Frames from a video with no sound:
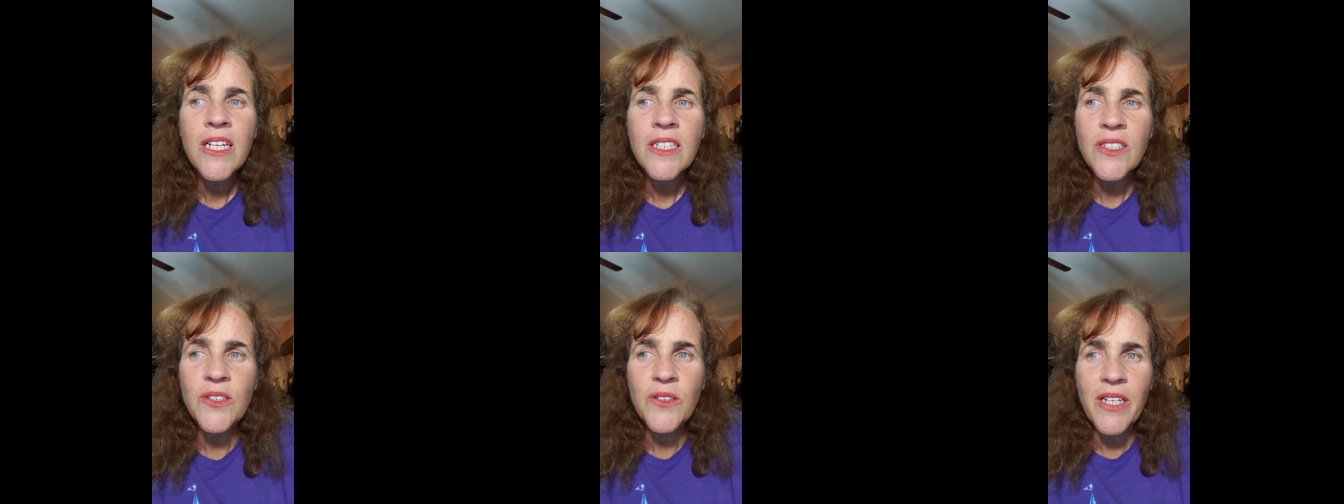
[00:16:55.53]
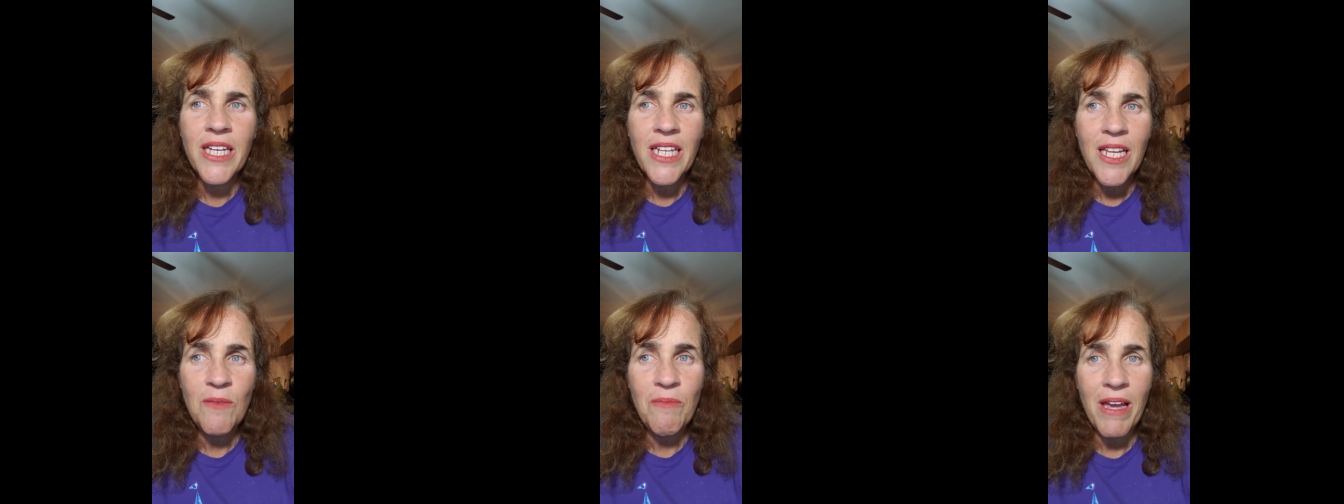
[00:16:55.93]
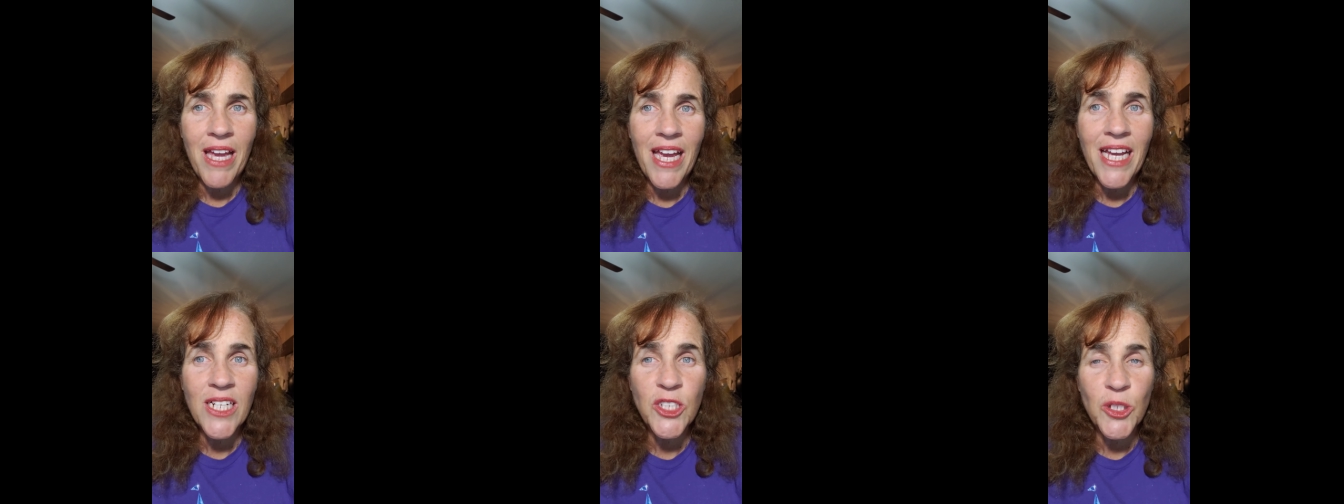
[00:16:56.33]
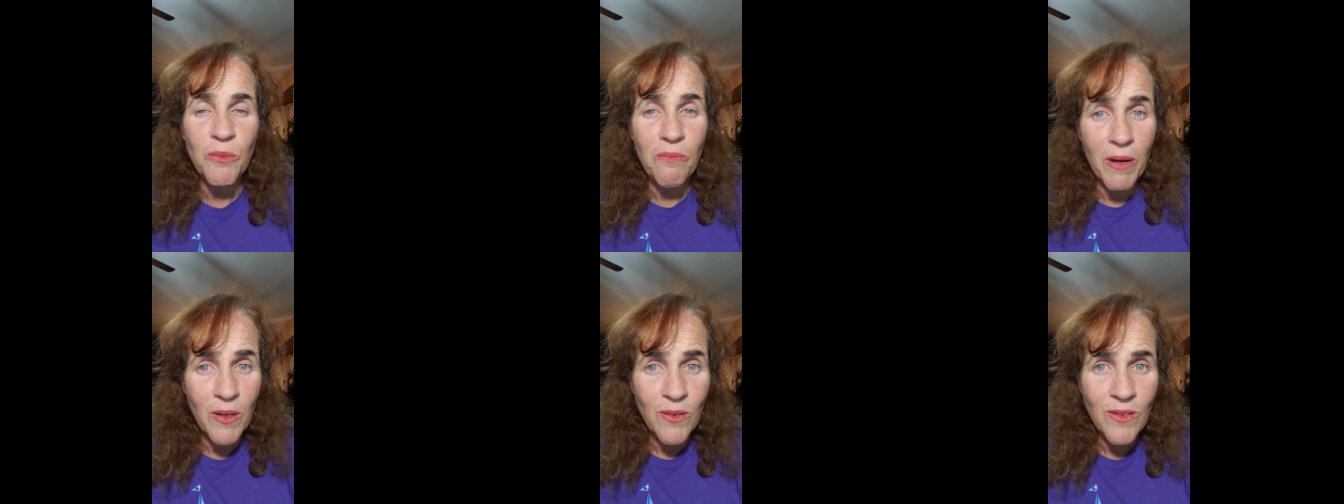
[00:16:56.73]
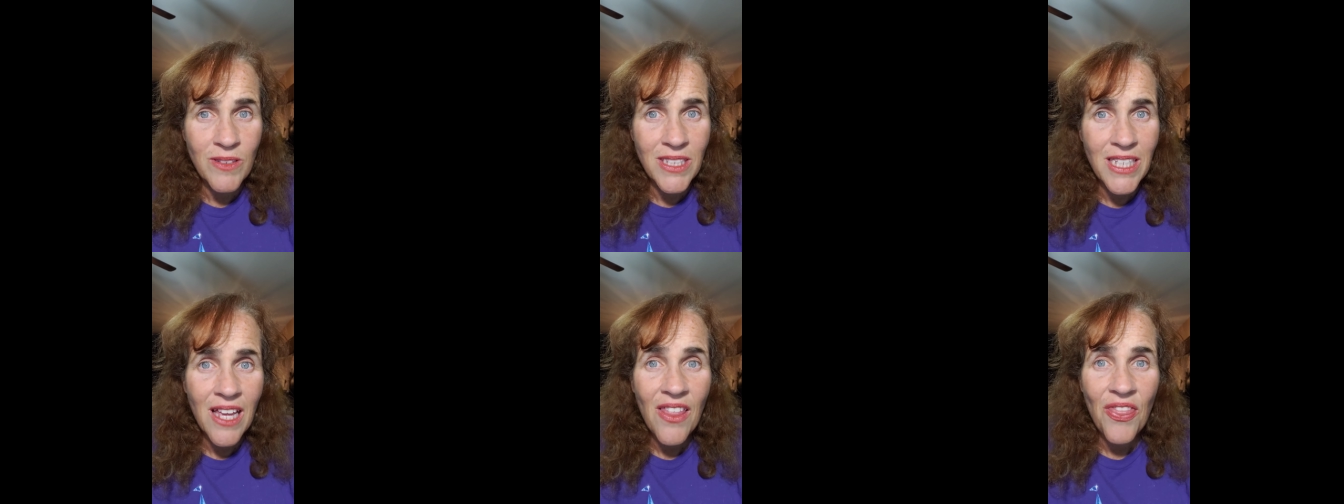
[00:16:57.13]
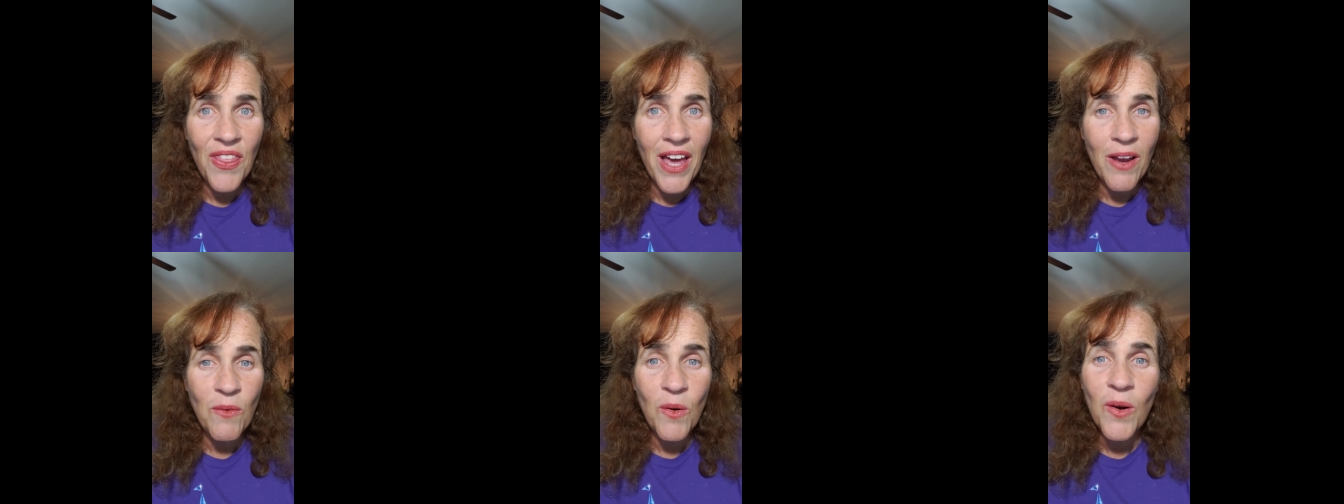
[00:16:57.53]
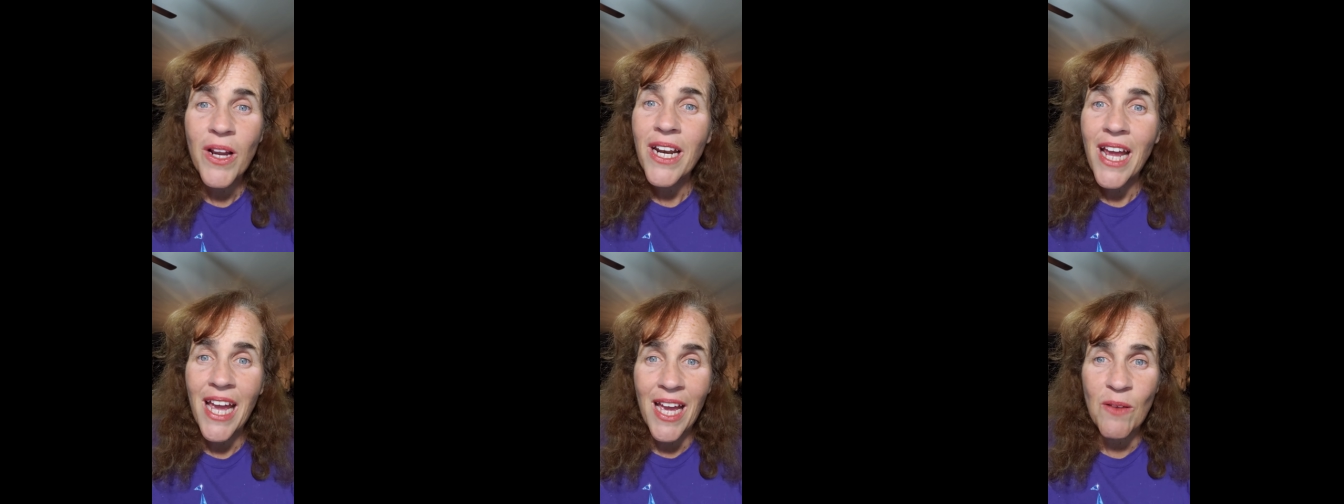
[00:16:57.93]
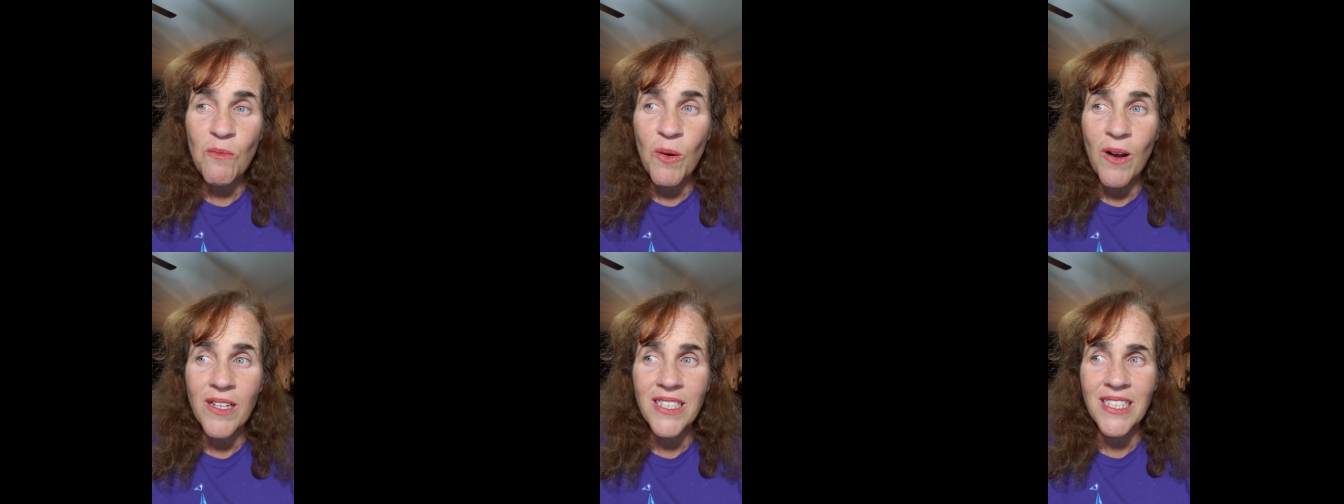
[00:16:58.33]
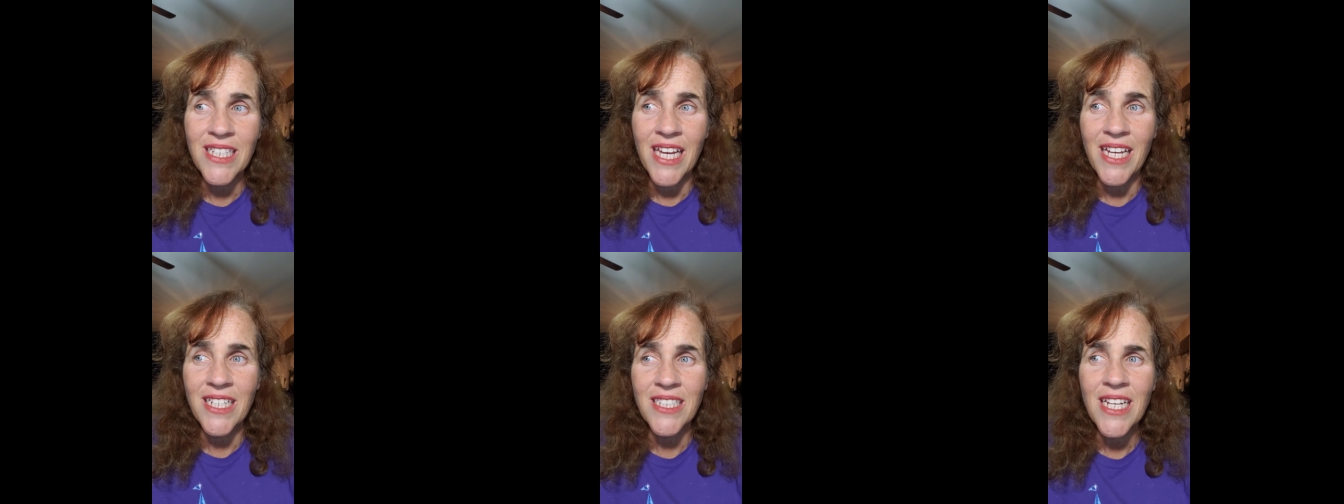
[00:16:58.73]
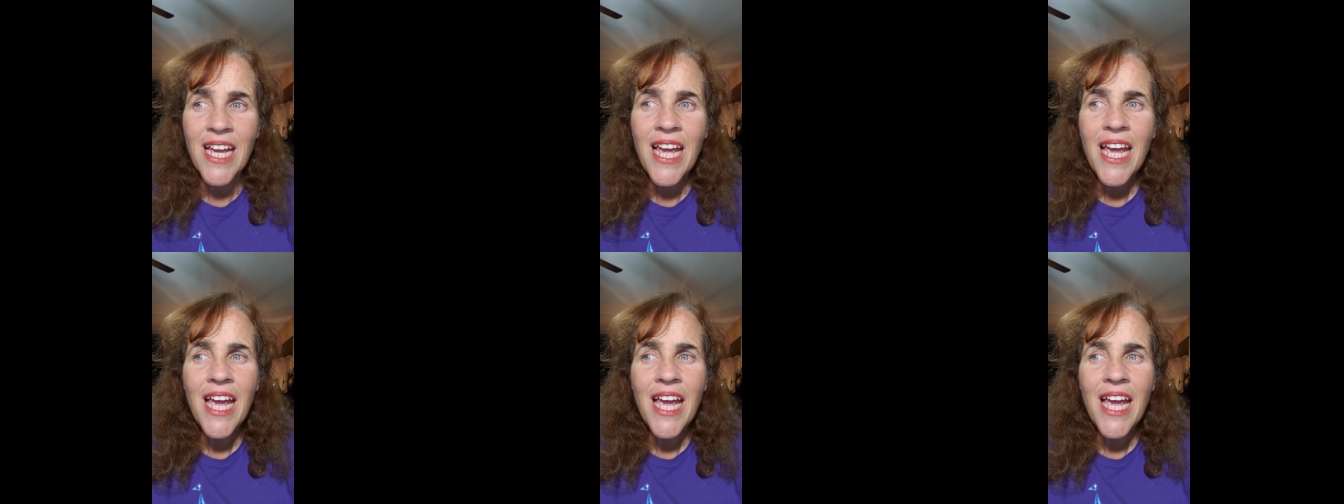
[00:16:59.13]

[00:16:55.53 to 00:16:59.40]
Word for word: Zucchini may aid your bones, thyroid, and prostate.